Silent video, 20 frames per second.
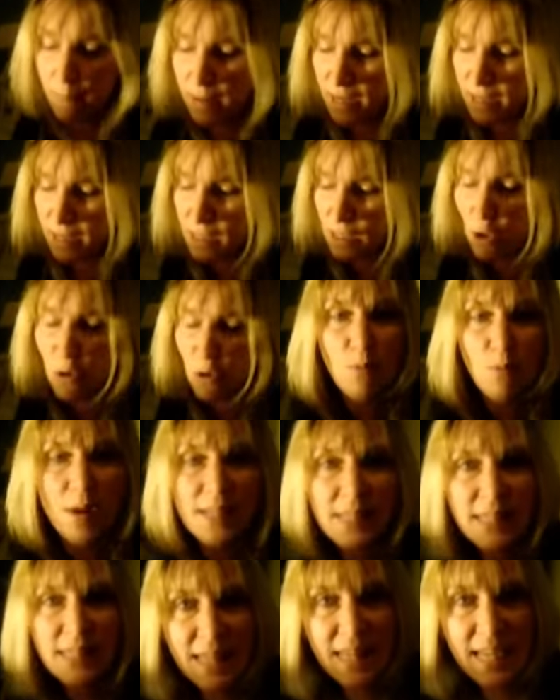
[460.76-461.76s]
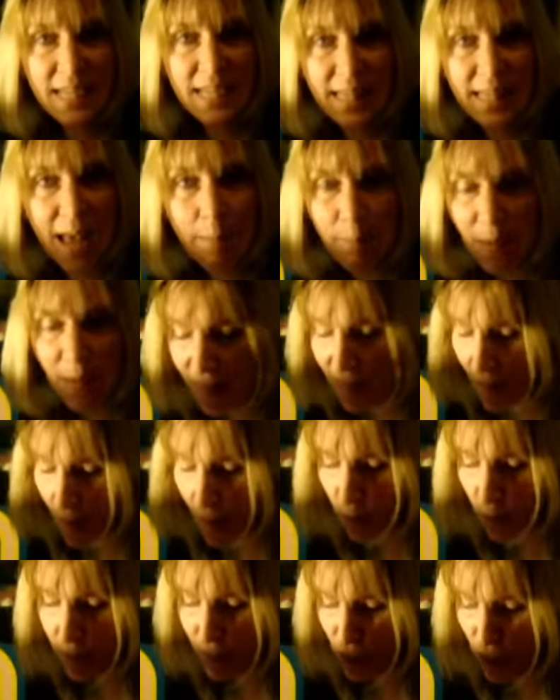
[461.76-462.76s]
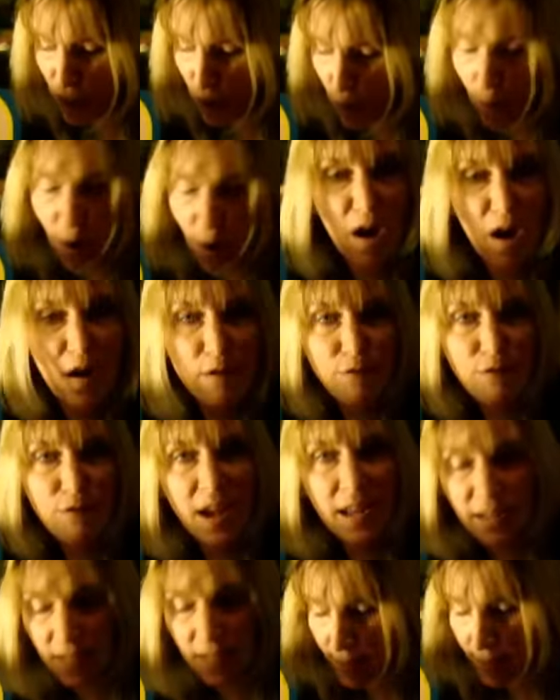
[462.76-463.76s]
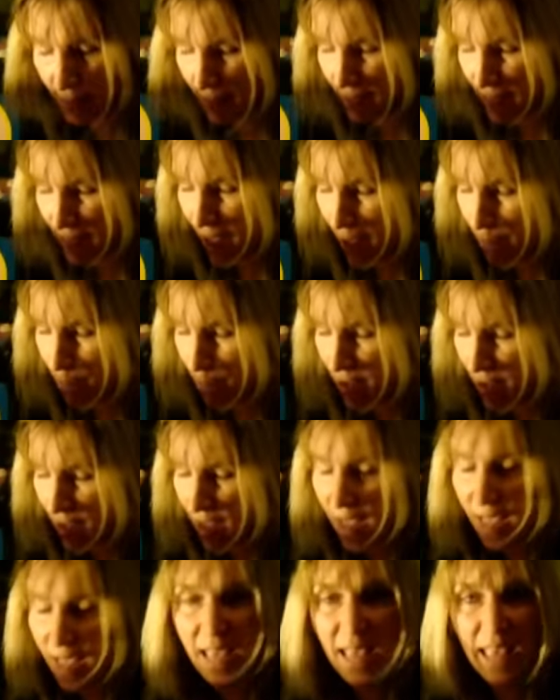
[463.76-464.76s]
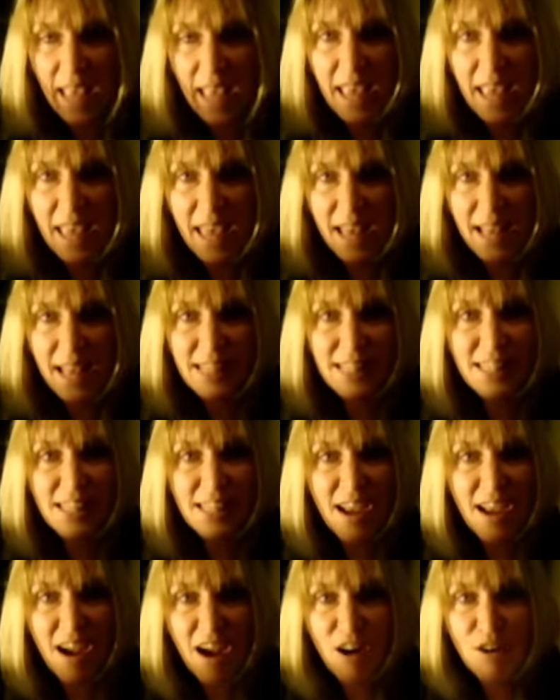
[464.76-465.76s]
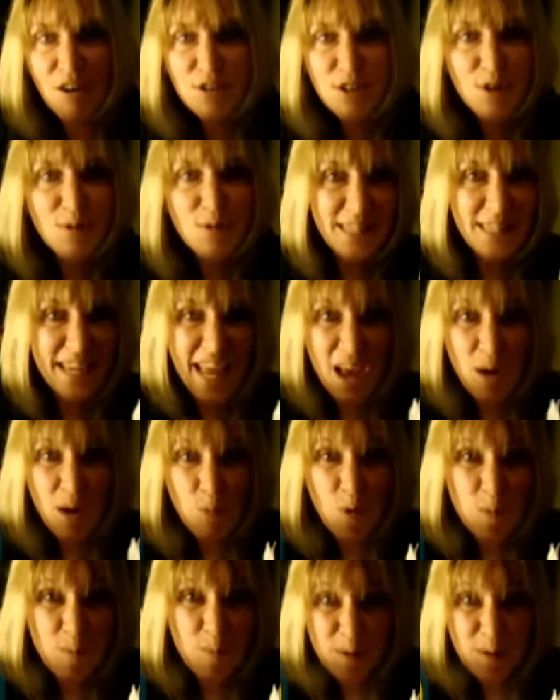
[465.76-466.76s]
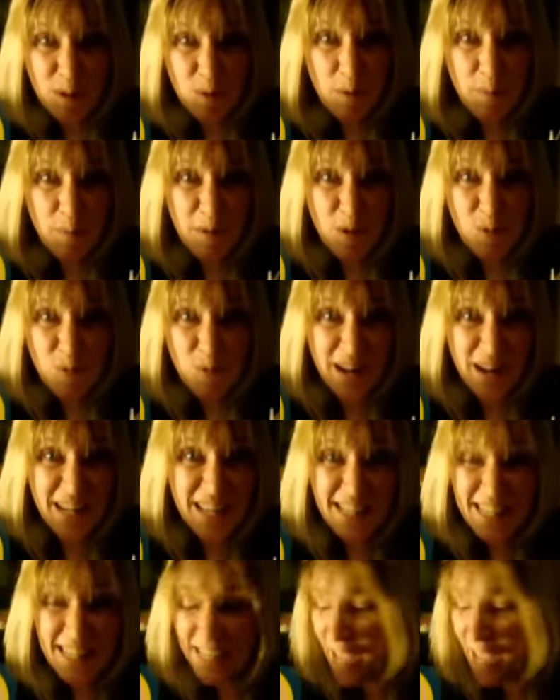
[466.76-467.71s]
going to sew the rest of these up and then we'll do our final step and our toasty hand warmers will be ready to